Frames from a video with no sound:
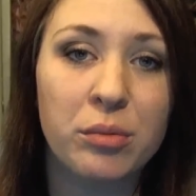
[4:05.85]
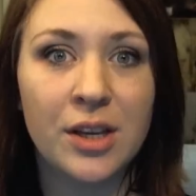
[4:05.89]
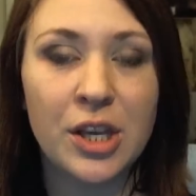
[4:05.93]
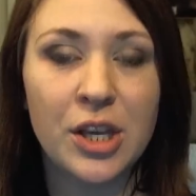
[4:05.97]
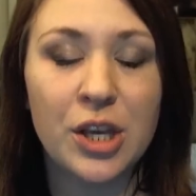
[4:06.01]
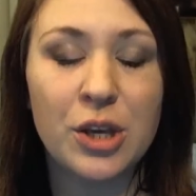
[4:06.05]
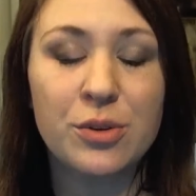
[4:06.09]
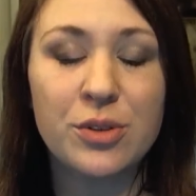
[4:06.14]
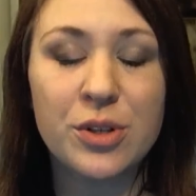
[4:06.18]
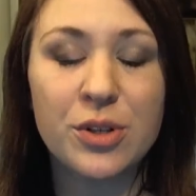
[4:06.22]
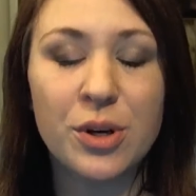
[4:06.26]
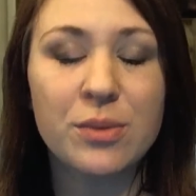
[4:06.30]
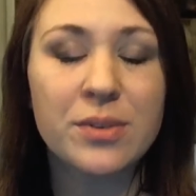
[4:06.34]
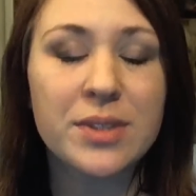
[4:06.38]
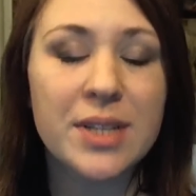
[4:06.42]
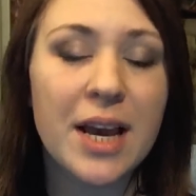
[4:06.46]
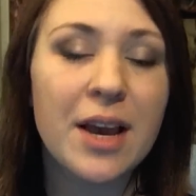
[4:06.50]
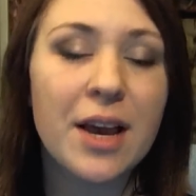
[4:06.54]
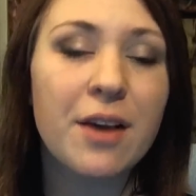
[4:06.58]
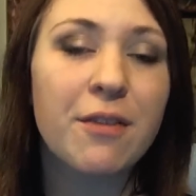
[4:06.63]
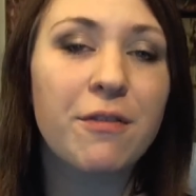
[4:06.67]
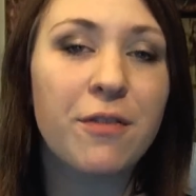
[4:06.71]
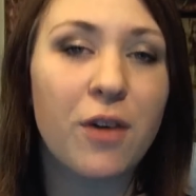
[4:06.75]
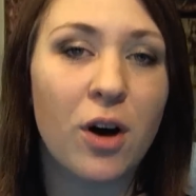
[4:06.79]
You don't take
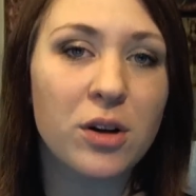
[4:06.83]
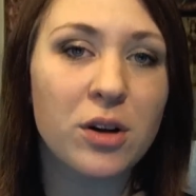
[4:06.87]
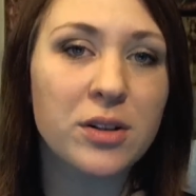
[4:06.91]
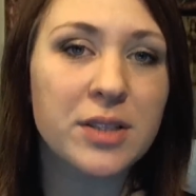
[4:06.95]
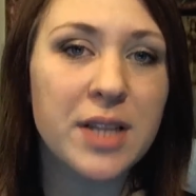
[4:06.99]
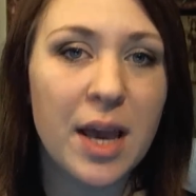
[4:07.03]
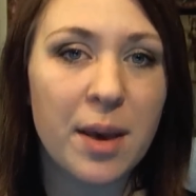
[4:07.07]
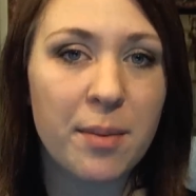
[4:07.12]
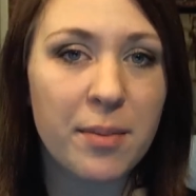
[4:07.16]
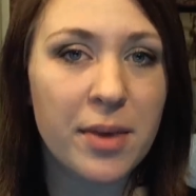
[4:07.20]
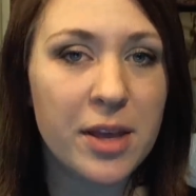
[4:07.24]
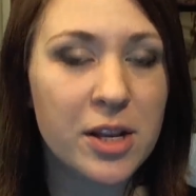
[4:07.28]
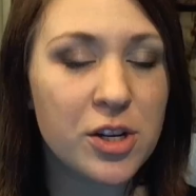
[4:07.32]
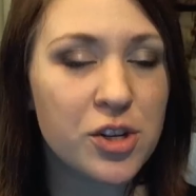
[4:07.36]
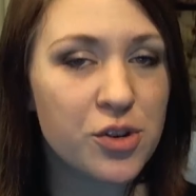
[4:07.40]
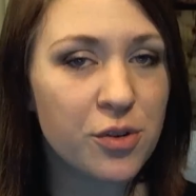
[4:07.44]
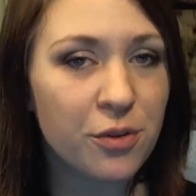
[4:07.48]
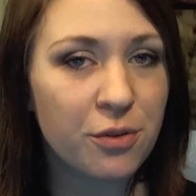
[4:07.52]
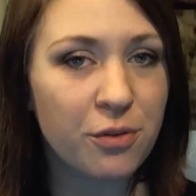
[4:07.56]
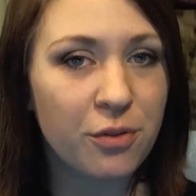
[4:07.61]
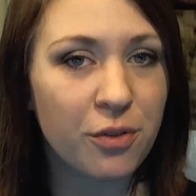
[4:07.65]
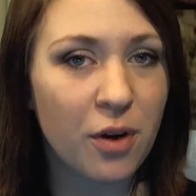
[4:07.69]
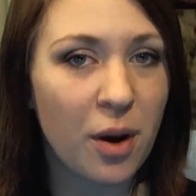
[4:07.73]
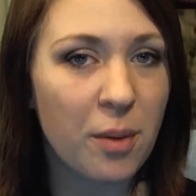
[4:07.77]
fall damage
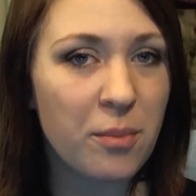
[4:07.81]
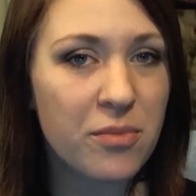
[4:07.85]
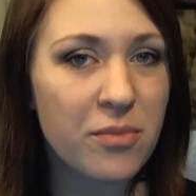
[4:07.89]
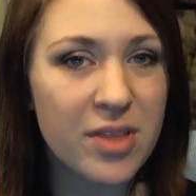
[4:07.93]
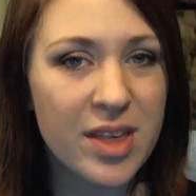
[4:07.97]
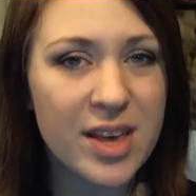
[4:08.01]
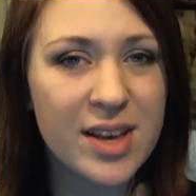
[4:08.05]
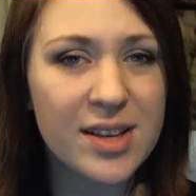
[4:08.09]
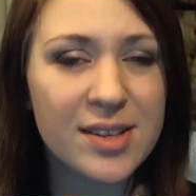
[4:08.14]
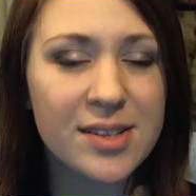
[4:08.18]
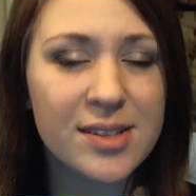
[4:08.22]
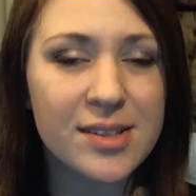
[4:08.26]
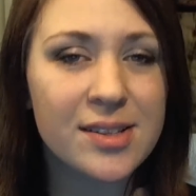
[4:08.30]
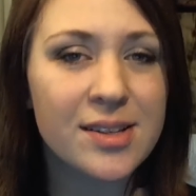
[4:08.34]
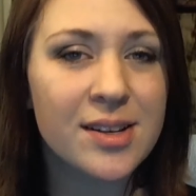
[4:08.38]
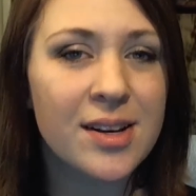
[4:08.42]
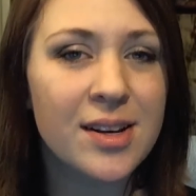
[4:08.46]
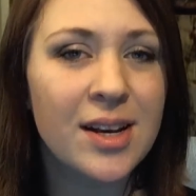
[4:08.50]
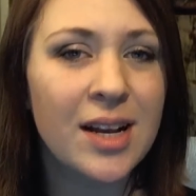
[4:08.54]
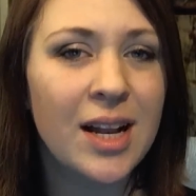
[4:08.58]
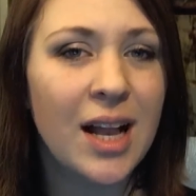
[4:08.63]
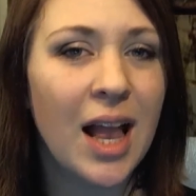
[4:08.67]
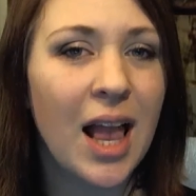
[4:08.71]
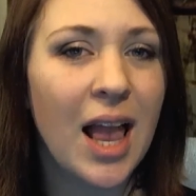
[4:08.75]
from this,
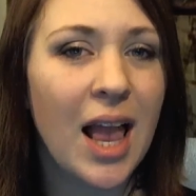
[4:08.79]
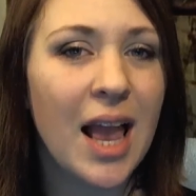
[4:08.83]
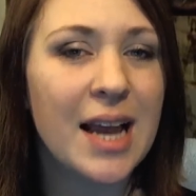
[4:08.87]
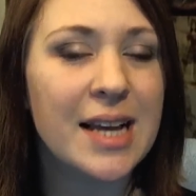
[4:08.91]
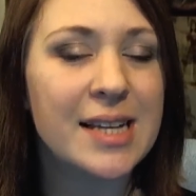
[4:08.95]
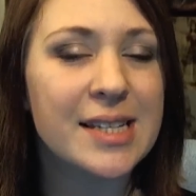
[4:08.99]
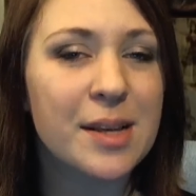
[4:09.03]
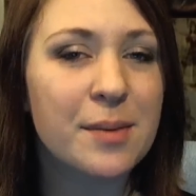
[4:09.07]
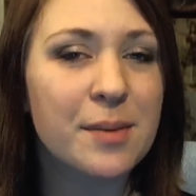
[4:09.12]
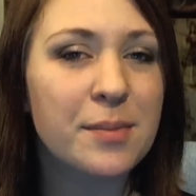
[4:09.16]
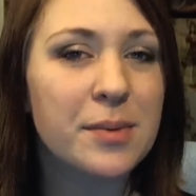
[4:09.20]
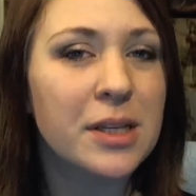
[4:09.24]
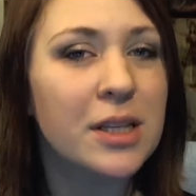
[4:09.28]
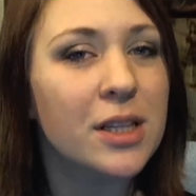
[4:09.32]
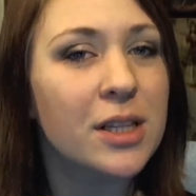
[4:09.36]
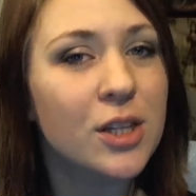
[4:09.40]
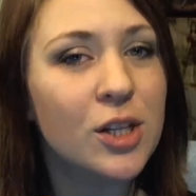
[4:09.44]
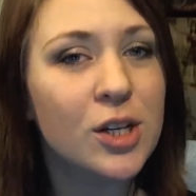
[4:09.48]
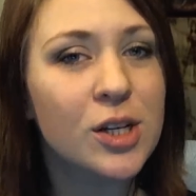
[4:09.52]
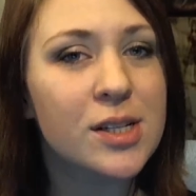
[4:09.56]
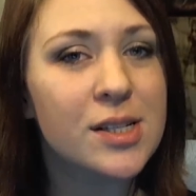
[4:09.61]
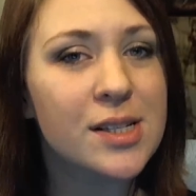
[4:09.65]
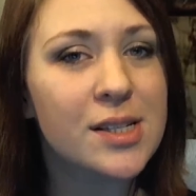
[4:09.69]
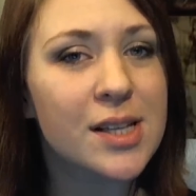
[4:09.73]
except it
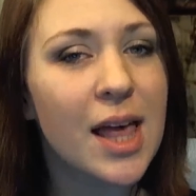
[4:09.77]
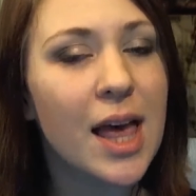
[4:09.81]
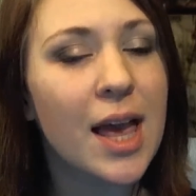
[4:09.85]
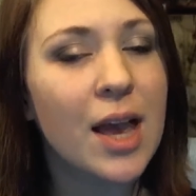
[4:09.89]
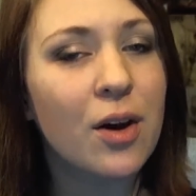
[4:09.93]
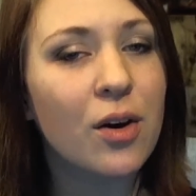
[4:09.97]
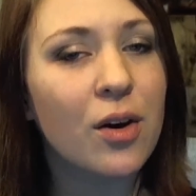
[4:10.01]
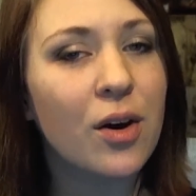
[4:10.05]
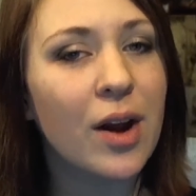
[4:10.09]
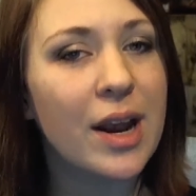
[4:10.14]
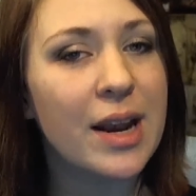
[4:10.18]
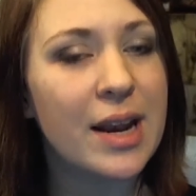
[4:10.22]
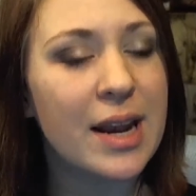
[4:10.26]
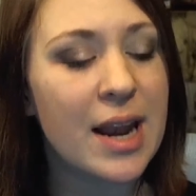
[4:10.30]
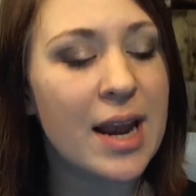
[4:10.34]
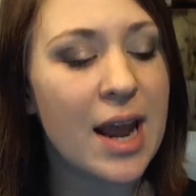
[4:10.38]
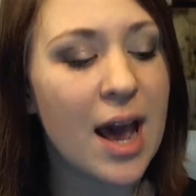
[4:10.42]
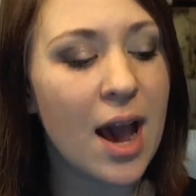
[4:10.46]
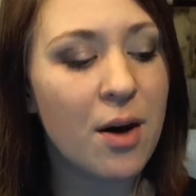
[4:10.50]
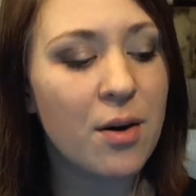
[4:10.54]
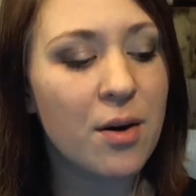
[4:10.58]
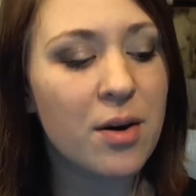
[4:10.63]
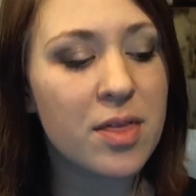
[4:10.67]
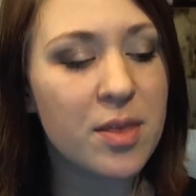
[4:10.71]
looks like right
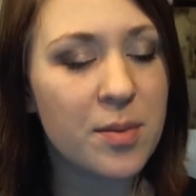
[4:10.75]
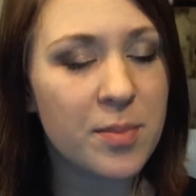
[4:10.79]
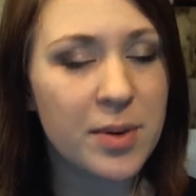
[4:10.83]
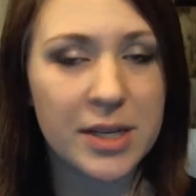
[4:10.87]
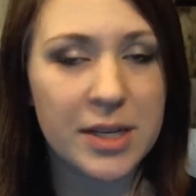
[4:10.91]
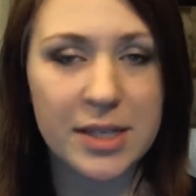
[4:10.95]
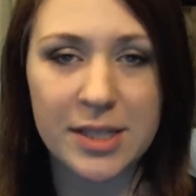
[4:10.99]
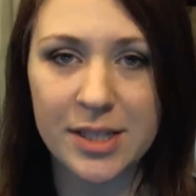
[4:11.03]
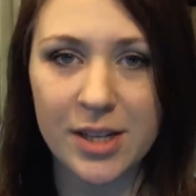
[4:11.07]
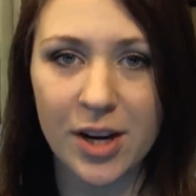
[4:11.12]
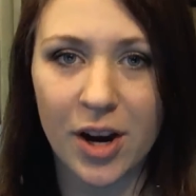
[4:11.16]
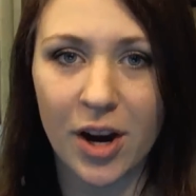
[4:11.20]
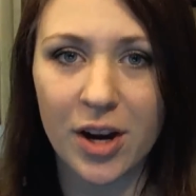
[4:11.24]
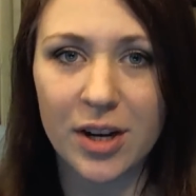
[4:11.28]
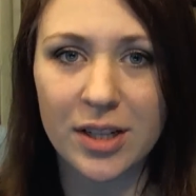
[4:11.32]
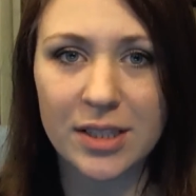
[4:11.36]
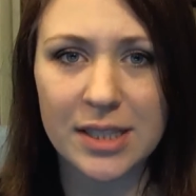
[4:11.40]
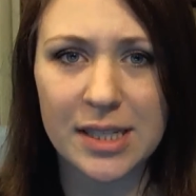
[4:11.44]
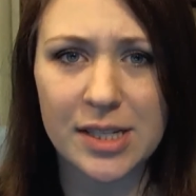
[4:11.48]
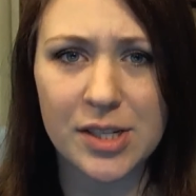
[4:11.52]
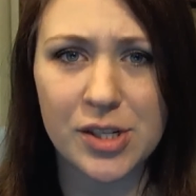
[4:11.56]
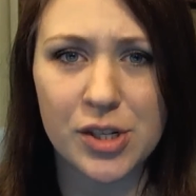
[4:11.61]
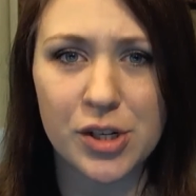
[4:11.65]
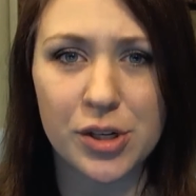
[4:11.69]
now in the PTR at
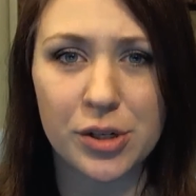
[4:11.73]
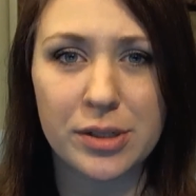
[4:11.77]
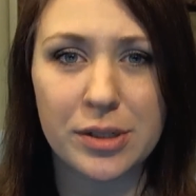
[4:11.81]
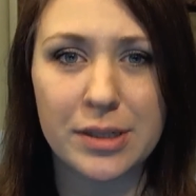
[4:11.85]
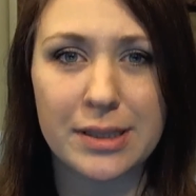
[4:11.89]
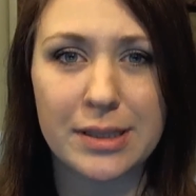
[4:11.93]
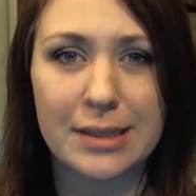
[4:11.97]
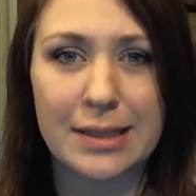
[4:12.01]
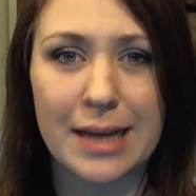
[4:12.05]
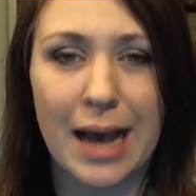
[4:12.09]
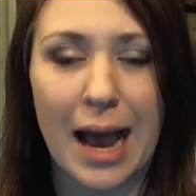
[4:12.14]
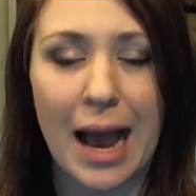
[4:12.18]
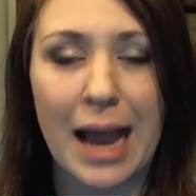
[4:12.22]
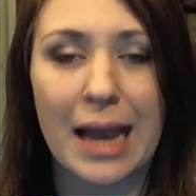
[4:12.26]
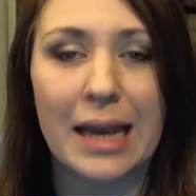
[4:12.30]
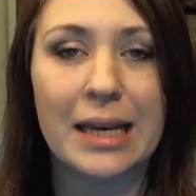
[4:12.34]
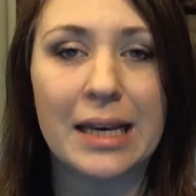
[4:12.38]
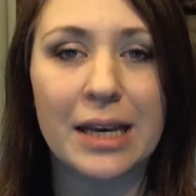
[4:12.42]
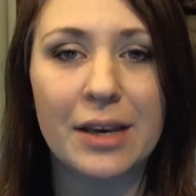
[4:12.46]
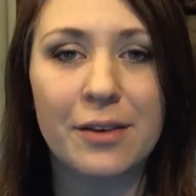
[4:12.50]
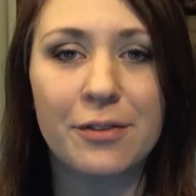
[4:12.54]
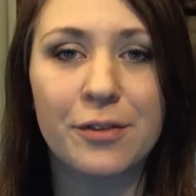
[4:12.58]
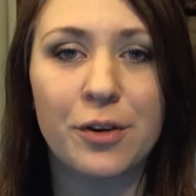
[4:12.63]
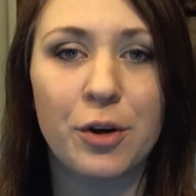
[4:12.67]
least you're dying
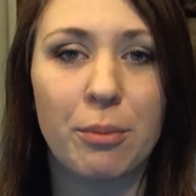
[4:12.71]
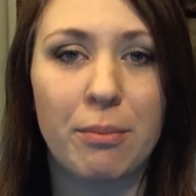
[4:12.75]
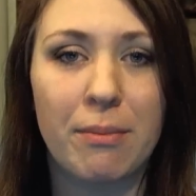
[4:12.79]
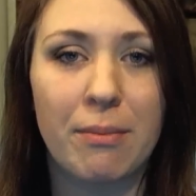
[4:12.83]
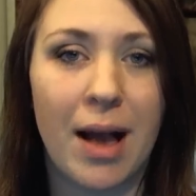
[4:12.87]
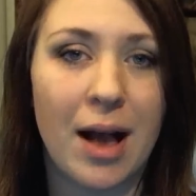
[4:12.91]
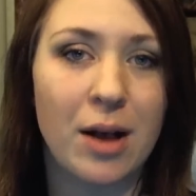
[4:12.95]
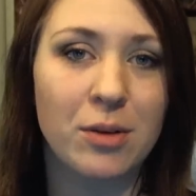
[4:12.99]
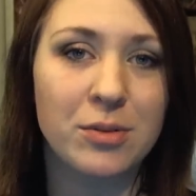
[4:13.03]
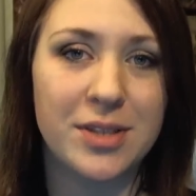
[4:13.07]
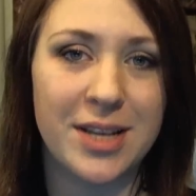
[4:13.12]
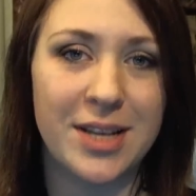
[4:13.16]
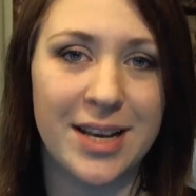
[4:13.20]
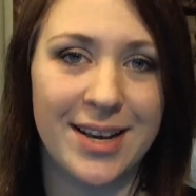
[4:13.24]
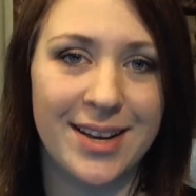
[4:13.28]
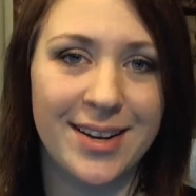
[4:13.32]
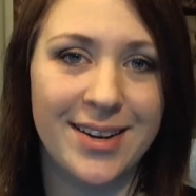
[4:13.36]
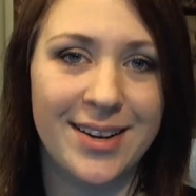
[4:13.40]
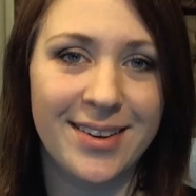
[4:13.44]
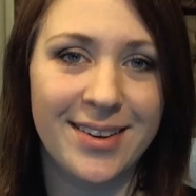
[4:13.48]
if you're mounted.